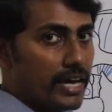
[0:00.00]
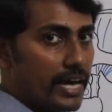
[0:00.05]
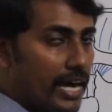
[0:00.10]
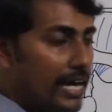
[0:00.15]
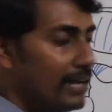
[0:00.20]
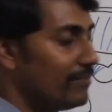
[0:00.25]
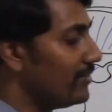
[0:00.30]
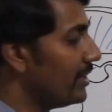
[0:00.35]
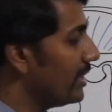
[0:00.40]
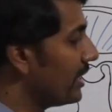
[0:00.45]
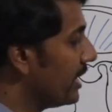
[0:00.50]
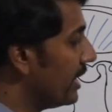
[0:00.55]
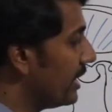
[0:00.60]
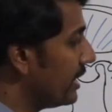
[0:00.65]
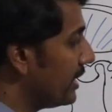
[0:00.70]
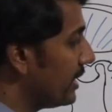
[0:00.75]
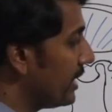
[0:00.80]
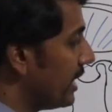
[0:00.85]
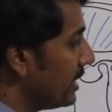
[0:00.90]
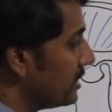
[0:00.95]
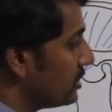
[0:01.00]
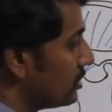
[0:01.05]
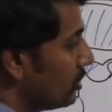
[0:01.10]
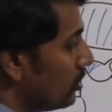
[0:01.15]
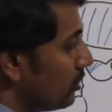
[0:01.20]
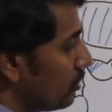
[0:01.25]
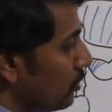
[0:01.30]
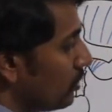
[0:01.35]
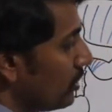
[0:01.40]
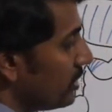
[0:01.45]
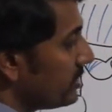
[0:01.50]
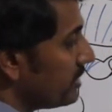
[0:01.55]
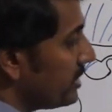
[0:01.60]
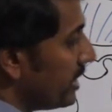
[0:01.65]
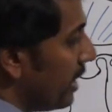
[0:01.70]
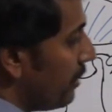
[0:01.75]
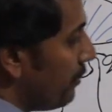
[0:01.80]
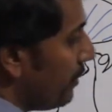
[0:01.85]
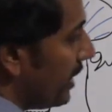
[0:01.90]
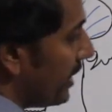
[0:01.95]
and will get attached to the
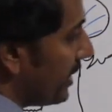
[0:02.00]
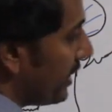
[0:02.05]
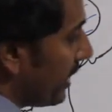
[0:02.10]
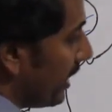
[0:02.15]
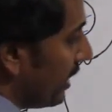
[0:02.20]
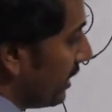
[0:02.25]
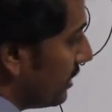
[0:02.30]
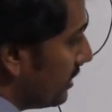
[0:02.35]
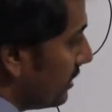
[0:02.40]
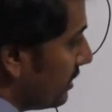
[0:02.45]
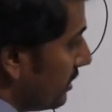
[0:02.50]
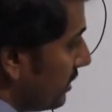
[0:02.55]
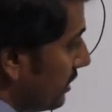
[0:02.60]
same area,